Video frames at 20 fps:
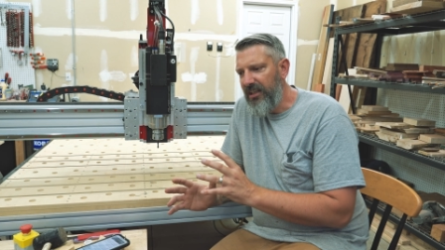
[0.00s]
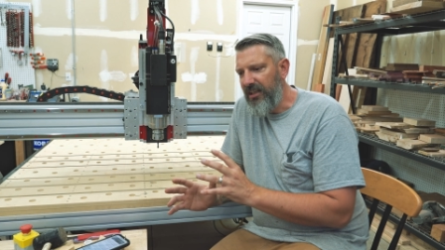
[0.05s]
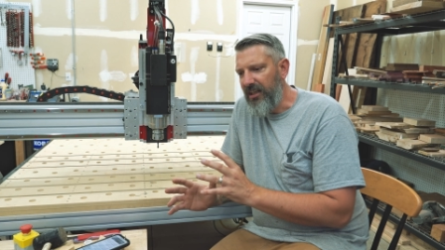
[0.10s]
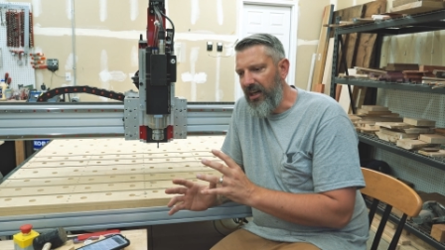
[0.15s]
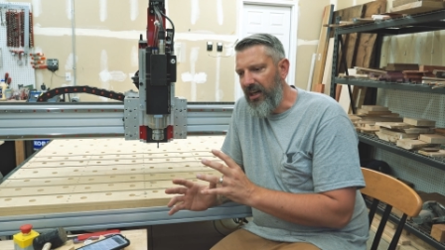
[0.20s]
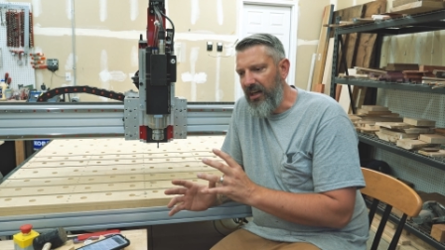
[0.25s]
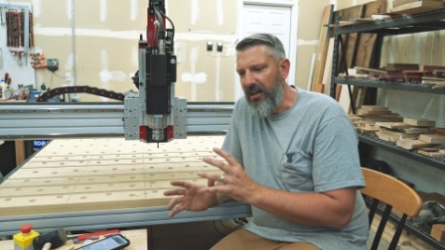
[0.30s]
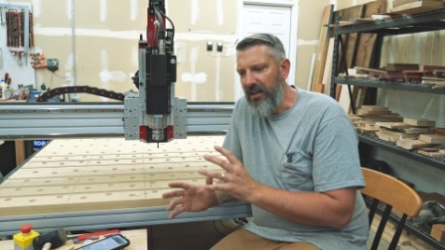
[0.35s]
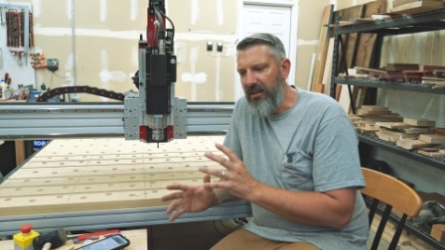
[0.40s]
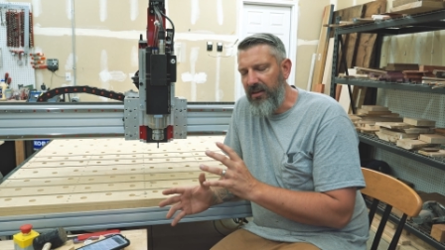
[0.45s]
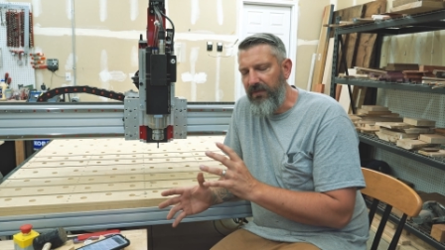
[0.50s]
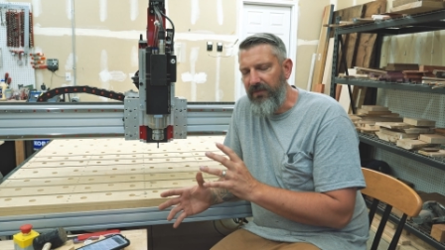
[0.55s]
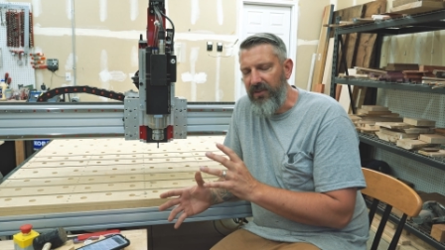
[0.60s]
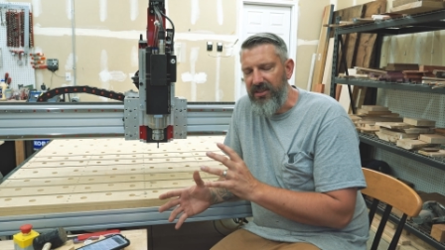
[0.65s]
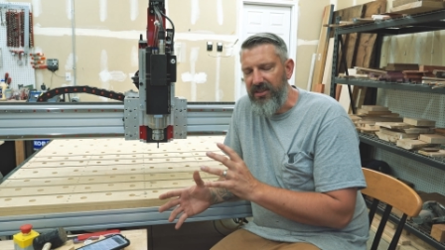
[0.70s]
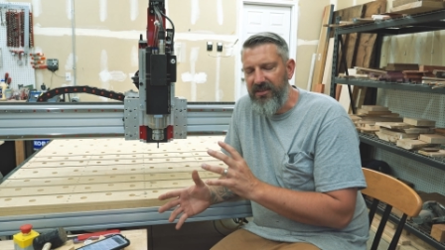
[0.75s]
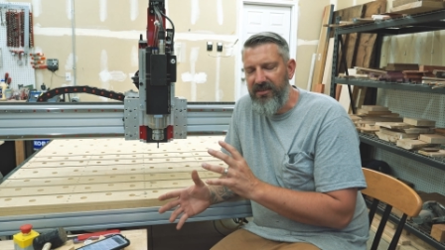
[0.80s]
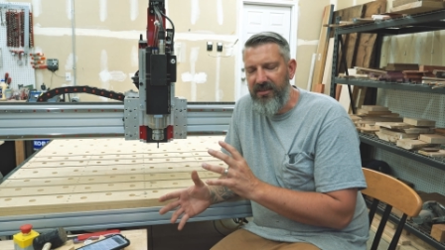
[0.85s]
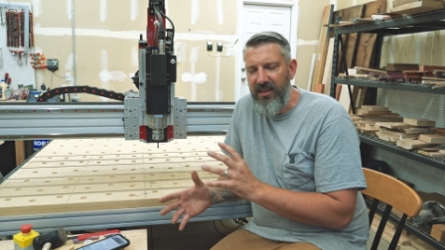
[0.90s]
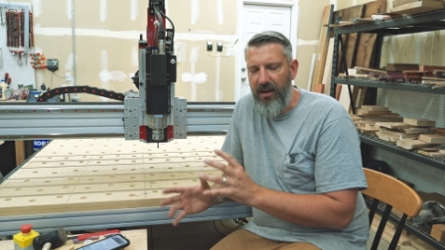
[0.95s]
Uh, and if
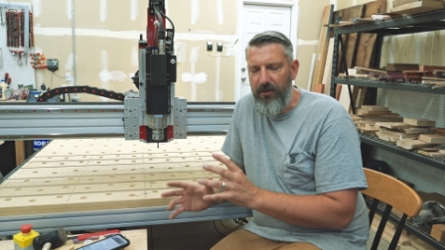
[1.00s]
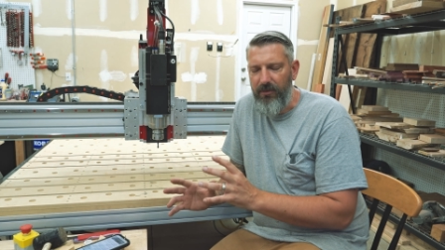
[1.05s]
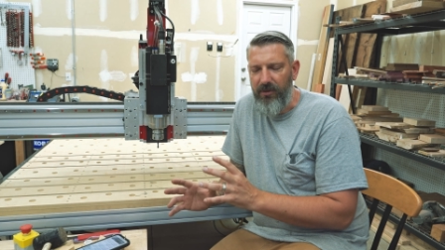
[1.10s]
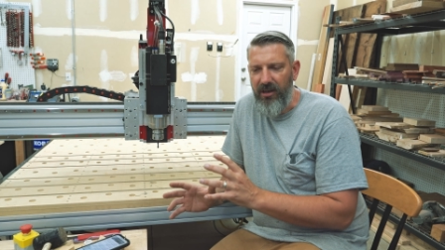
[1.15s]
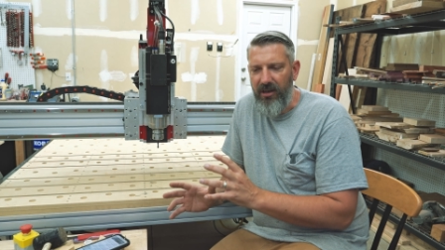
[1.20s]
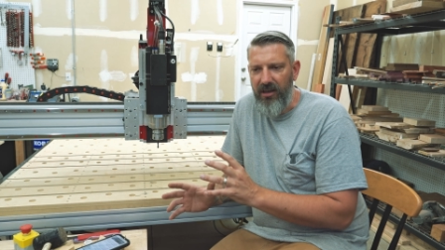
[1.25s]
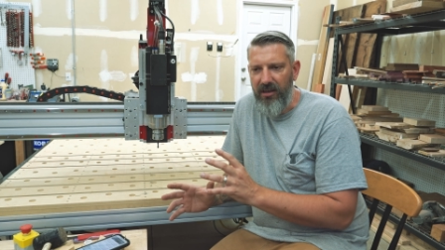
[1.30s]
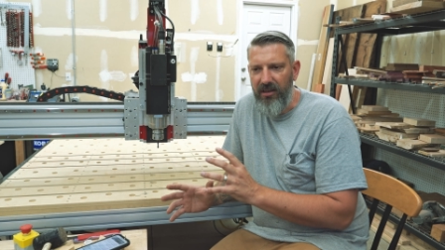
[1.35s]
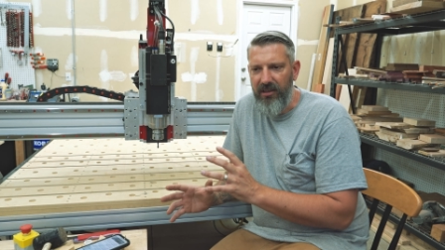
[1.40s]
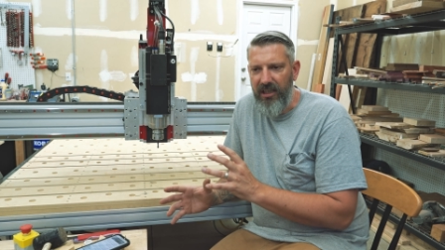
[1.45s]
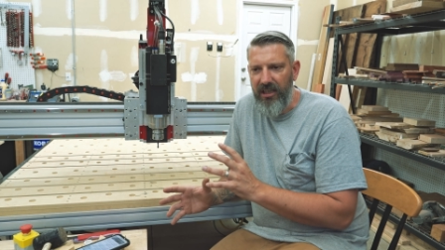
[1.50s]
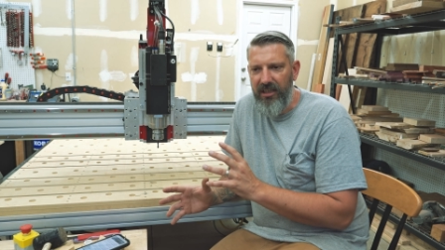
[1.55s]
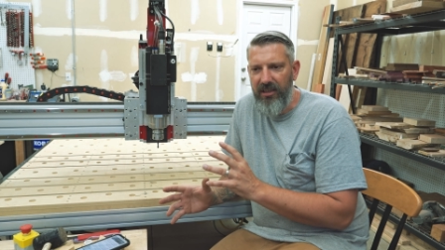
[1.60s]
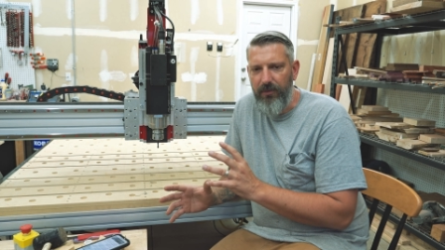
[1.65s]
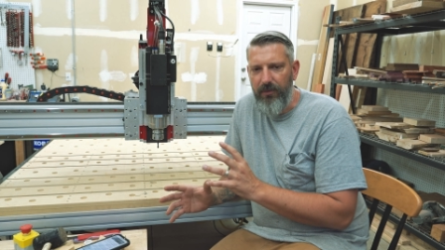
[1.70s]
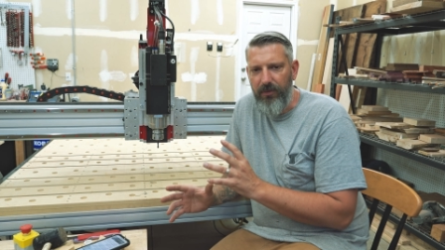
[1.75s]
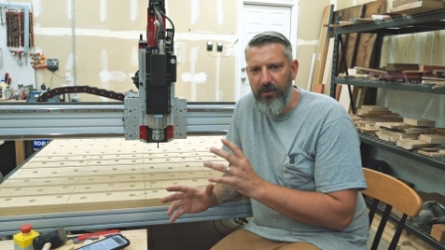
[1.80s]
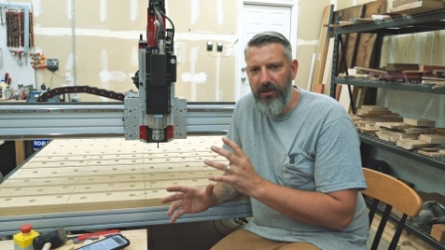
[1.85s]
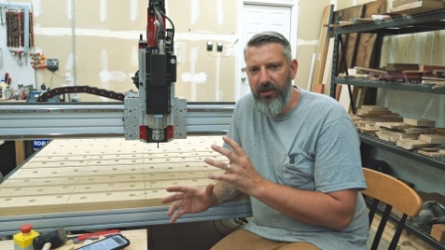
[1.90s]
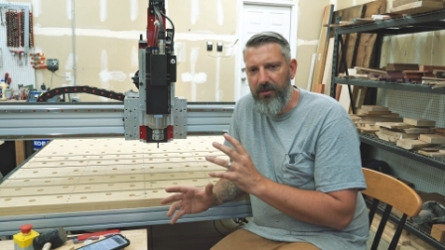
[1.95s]
it's set wrong, it
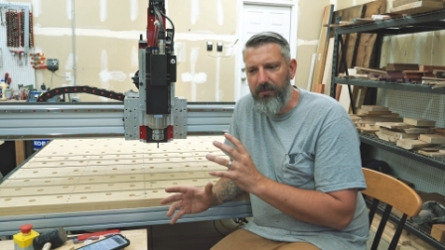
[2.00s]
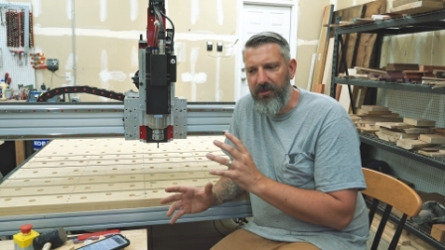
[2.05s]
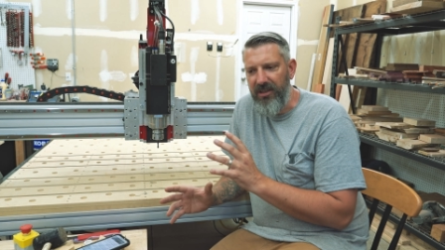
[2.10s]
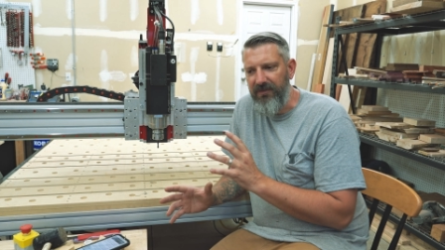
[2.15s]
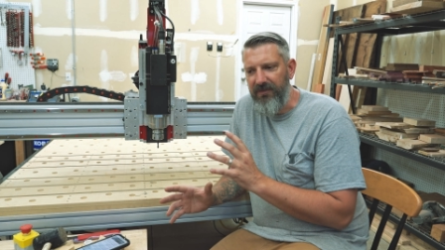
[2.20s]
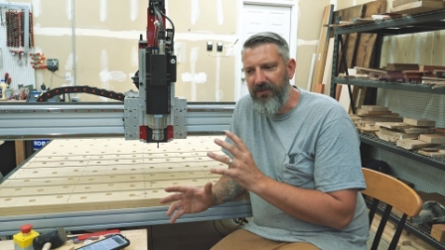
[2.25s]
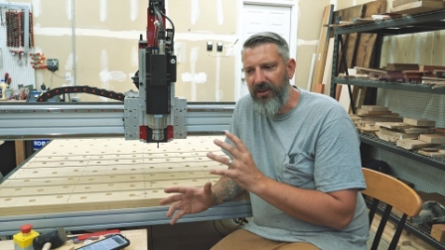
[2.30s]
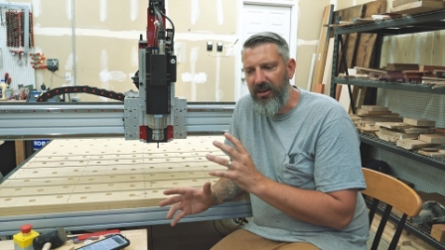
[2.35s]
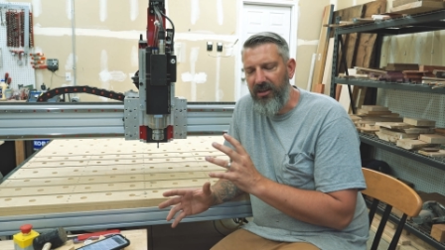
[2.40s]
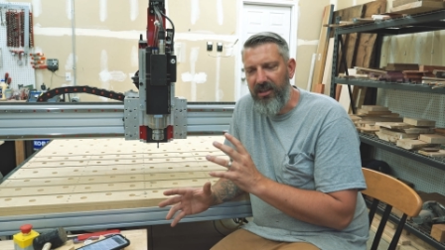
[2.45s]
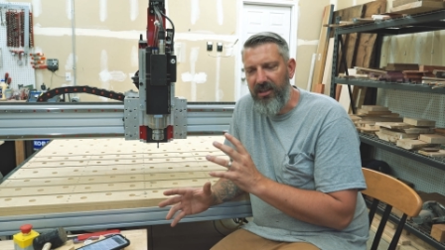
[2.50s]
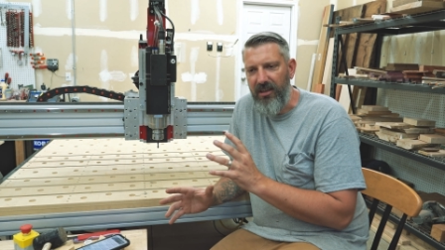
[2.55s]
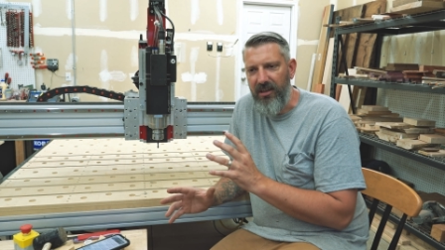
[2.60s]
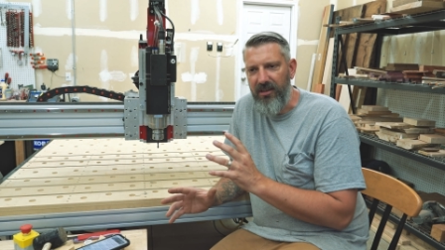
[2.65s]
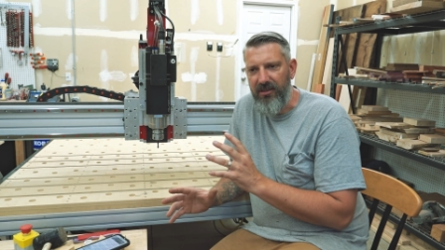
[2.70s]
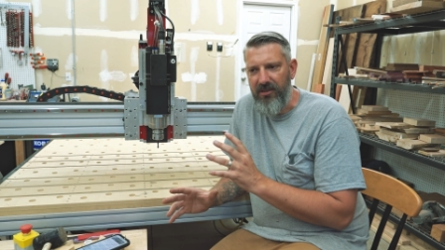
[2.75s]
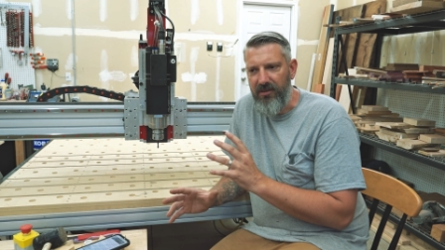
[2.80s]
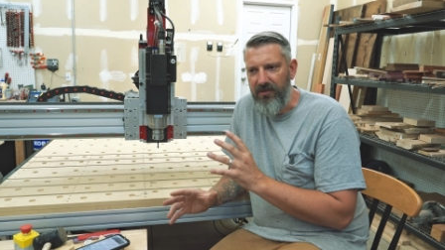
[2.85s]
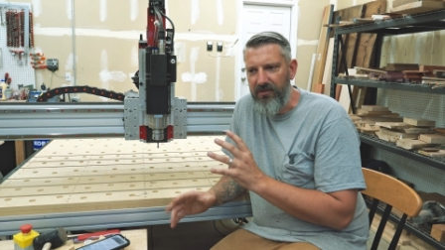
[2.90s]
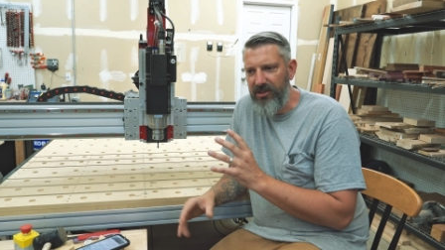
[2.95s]
can really be funky
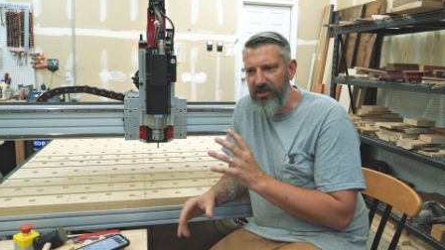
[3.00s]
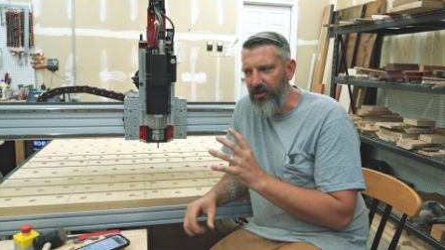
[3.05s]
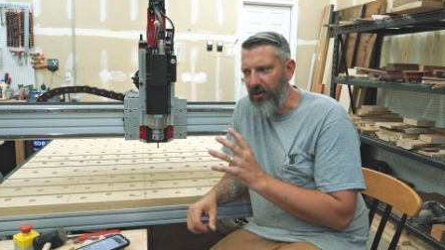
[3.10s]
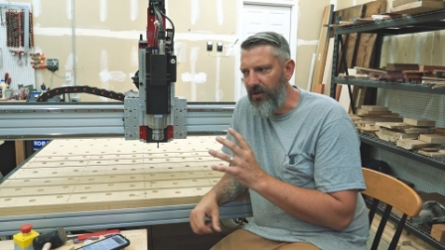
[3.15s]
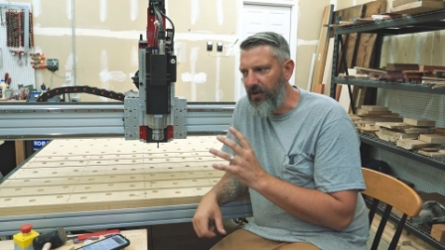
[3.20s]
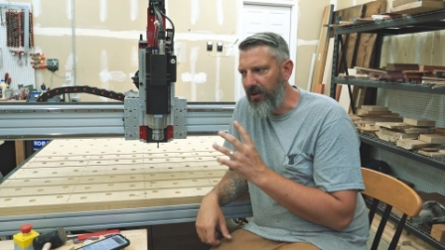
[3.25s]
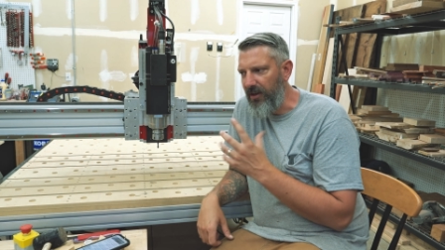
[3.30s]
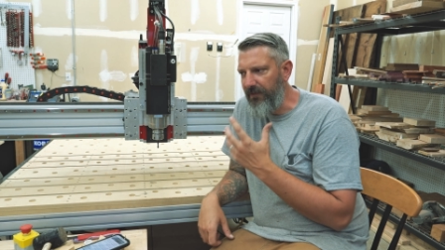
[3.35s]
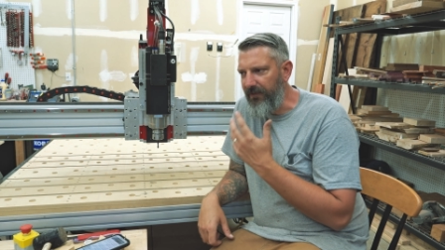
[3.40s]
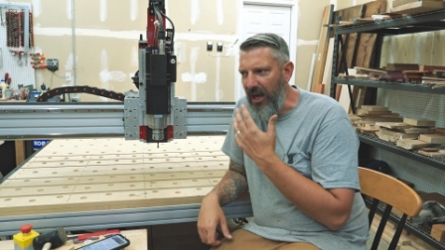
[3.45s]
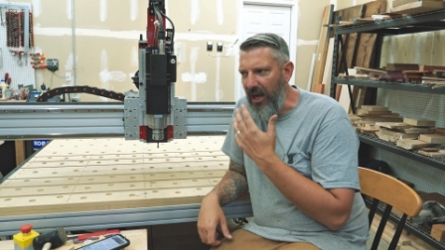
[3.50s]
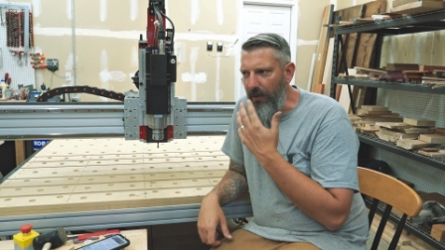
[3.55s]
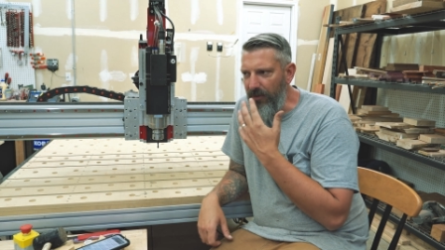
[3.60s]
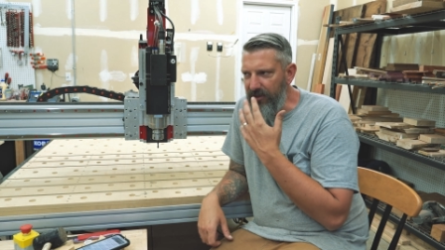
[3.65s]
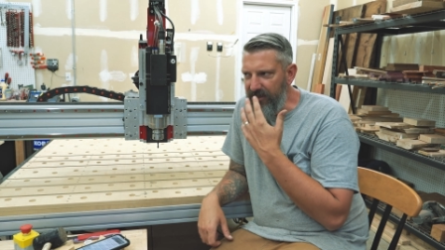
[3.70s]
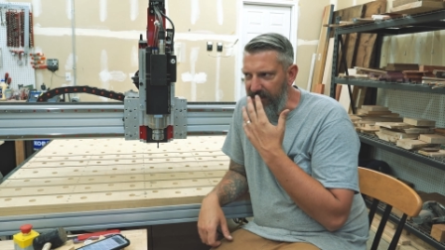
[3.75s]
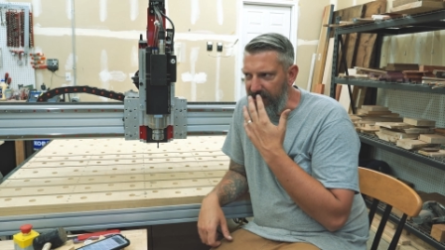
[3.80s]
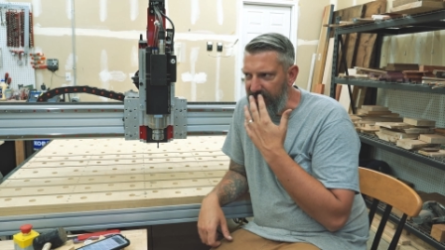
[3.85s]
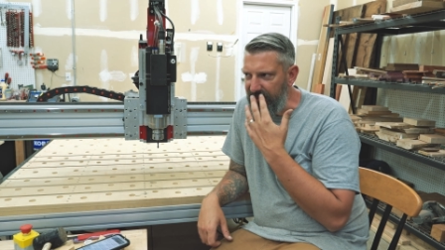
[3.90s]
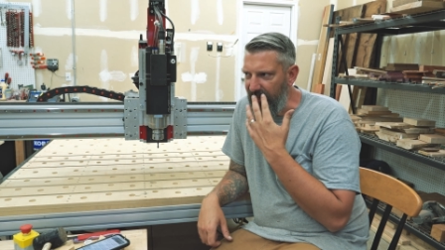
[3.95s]
on you. So if I
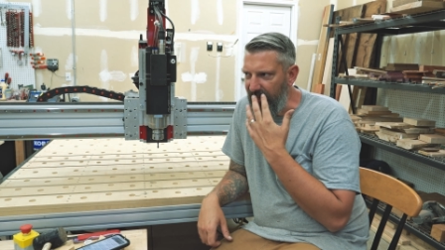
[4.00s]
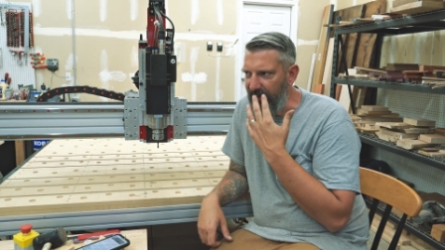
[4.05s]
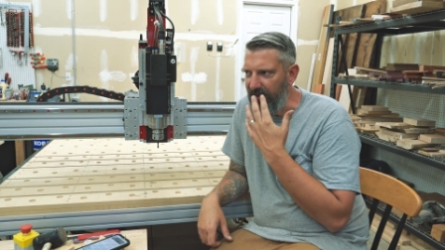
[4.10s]
was to set